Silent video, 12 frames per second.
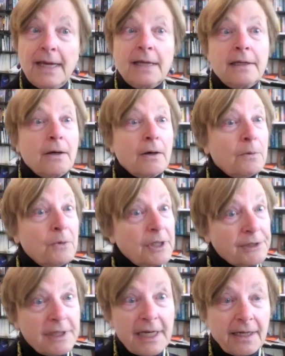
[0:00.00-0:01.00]
Now, I will
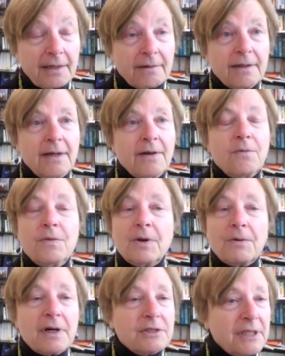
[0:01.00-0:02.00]
say
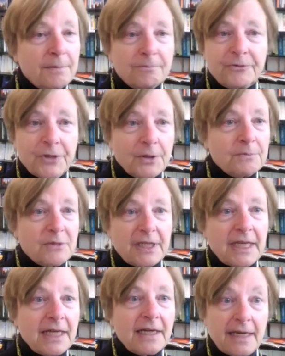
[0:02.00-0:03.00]
there are some firms
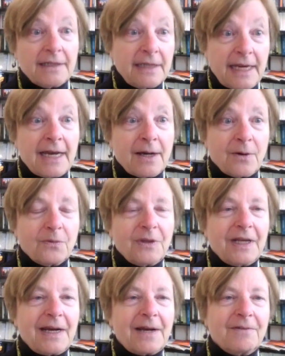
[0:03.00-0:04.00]
then and now
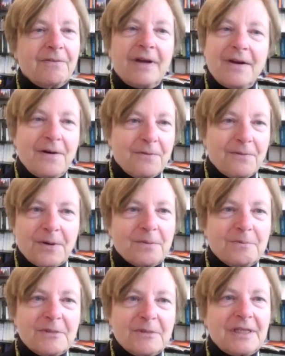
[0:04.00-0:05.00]
that had
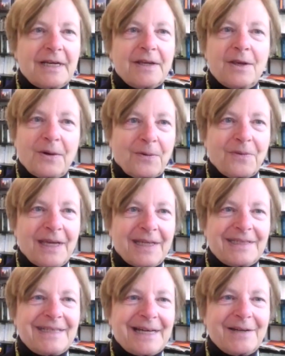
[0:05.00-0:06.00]
firms,
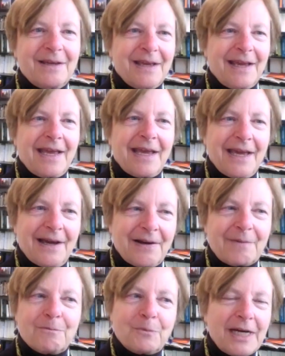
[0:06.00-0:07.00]
that
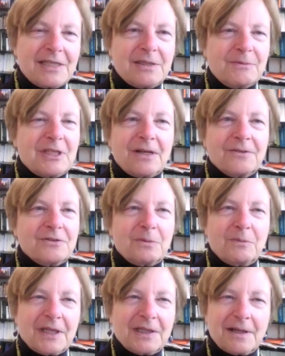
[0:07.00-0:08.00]
prize themselves on
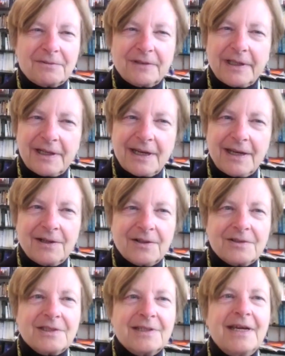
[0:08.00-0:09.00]
being tough
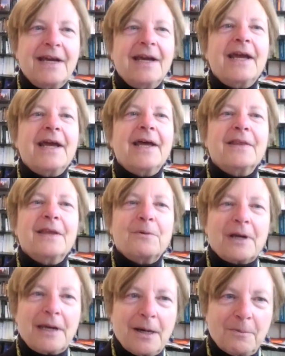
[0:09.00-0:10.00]
litigators, and they
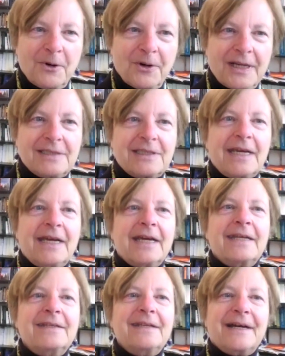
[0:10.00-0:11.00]
were cowboys,
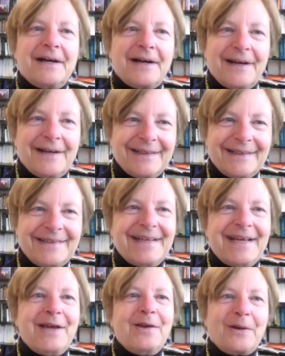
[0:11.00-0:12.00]
and
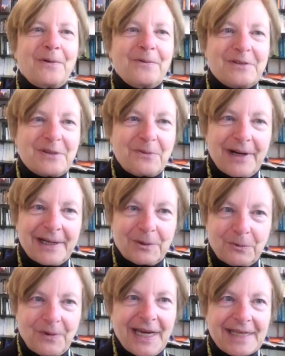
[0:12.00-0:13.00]
it was the Wild
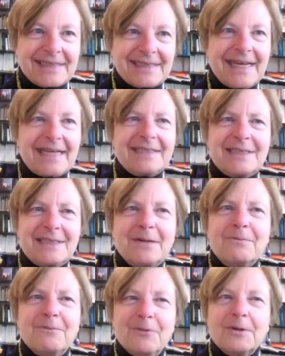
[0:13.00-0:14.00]
West. And
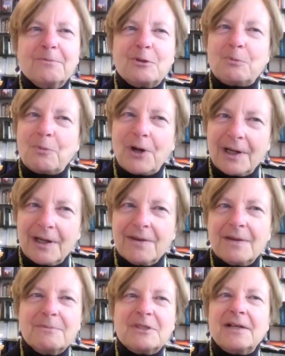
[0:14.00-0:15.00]
some firms
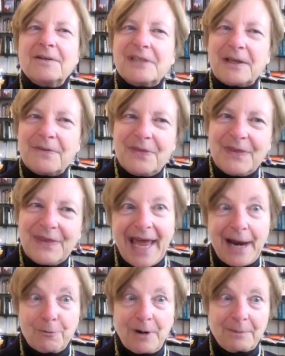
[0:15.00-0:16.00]
prided themselves on
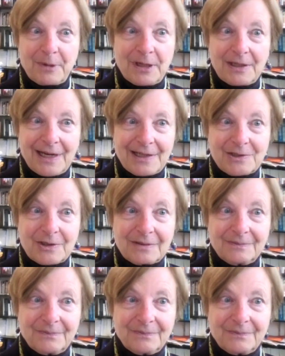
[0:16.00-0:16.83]
that reputation.